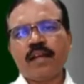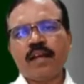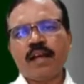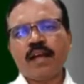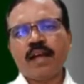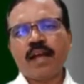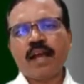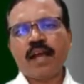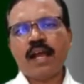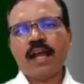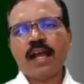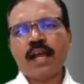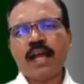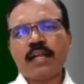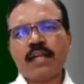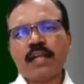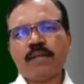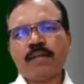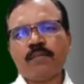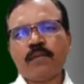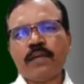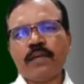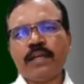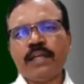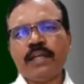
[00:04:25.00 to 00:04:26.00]
at
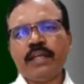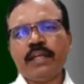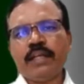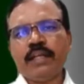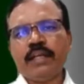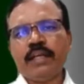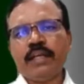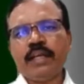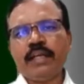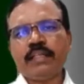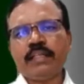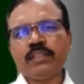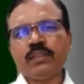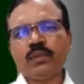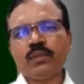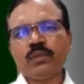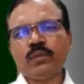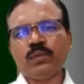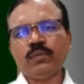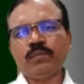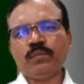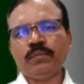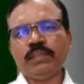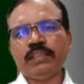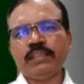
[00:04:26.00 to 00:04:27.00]
point
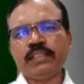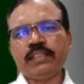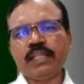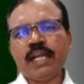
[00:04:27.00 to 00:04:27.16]
x2 means